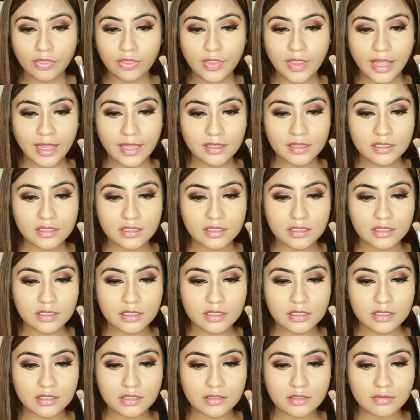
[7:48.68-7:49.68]

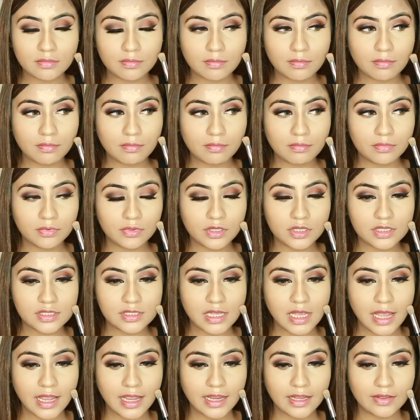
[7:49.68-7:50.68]
that's the
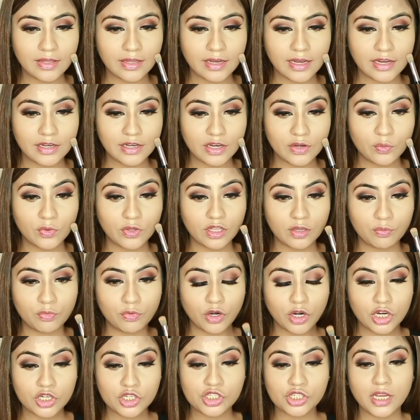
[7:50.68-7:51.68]
side that I did with a
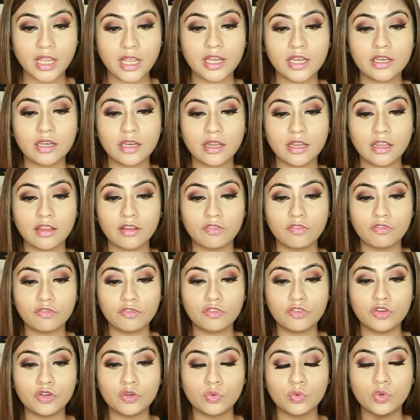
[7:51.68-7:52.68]
brush and
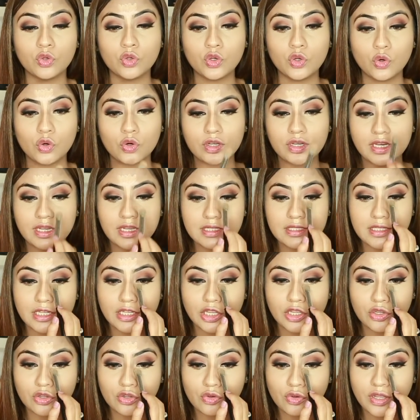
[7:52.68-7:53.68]
if you notice
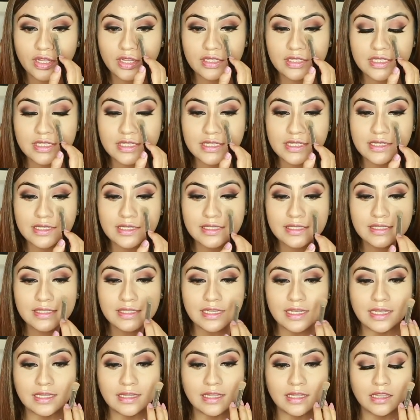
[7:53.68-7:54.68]
that you can still
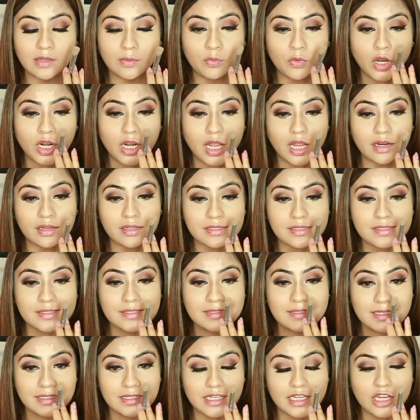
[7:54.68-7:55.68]
see that the product is
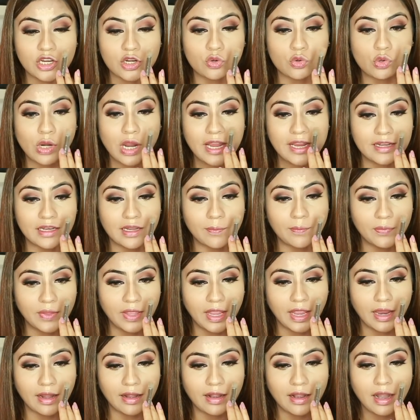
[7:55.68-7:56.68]
sitting right up
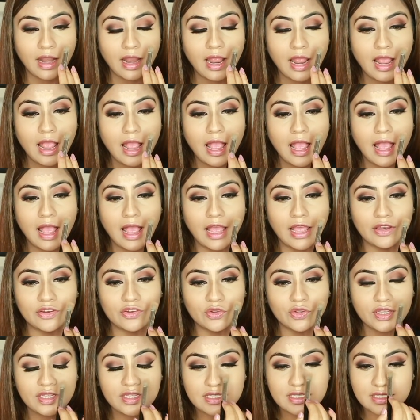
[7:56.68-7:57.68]
there and
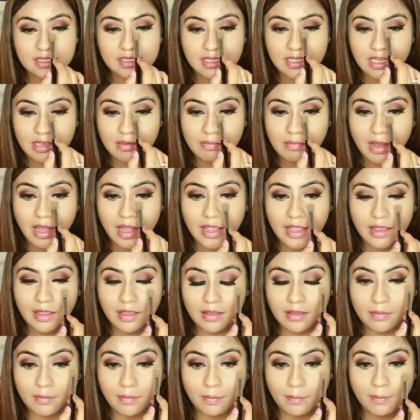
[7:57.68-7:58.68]
you can see
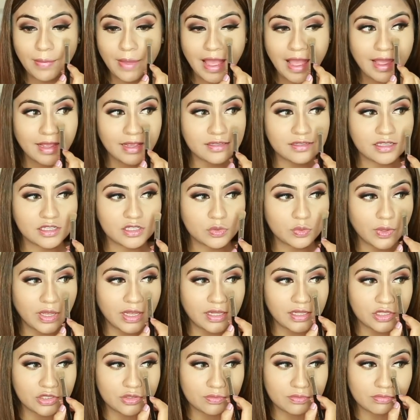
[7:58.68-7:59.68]
my bags as
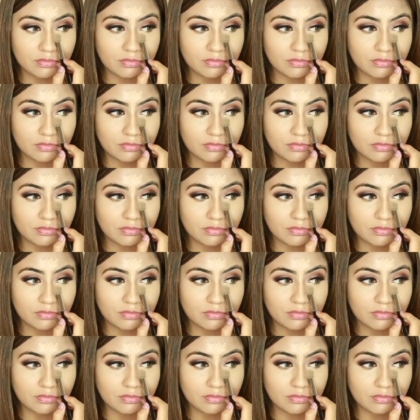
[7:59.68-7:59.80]
well